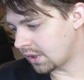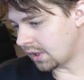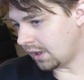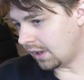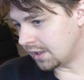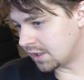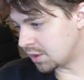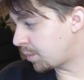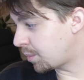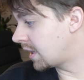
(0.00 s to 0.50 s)

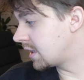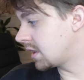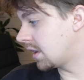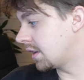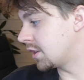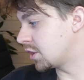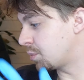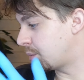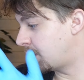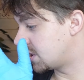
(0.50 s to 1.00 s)
It depends on
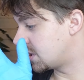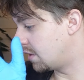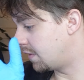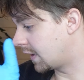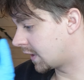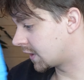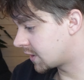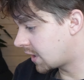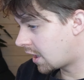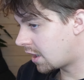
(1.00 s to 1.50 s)
the
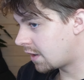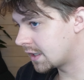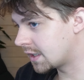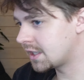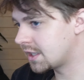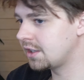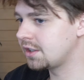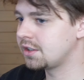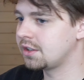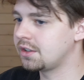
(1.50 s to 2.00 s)
specific soldering
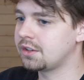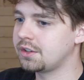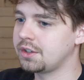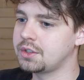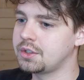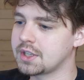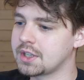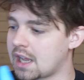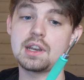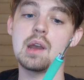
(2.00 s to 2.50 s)
station you're
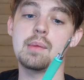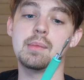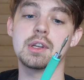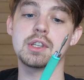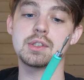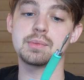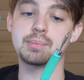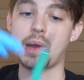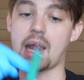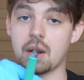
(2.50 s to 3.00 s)
using, how
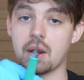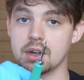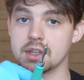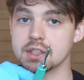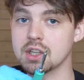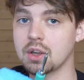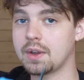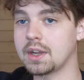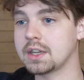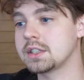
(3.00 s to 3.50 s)
much power is
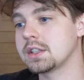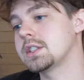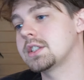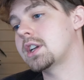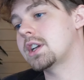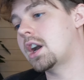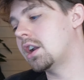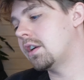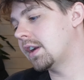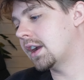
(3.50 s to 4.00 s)
going to the
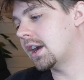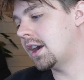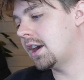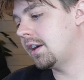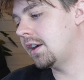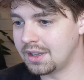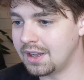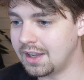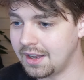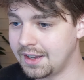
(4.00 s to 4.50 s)
soldering
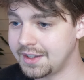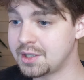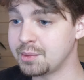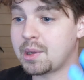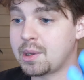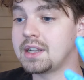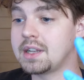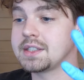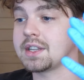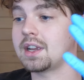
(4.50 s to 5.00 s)
iron. It
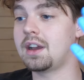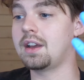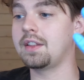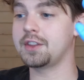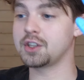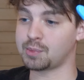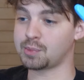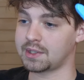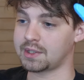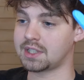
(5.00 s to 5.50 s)
depends on the
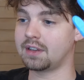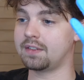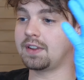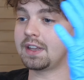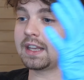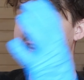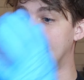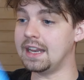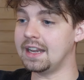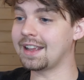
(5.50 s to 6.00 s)

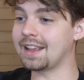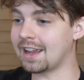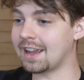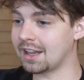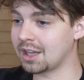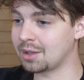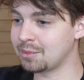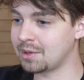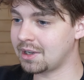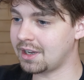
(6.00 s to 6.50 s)
specific heating
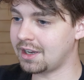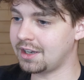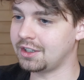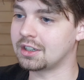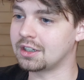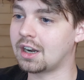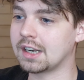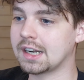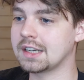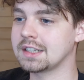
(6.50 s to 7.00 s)
element in your
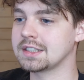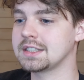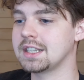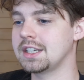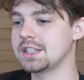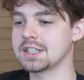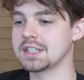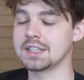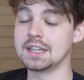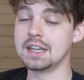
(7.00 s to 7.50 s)
hot air
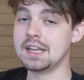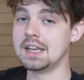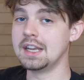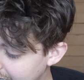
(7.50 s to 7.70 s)
station.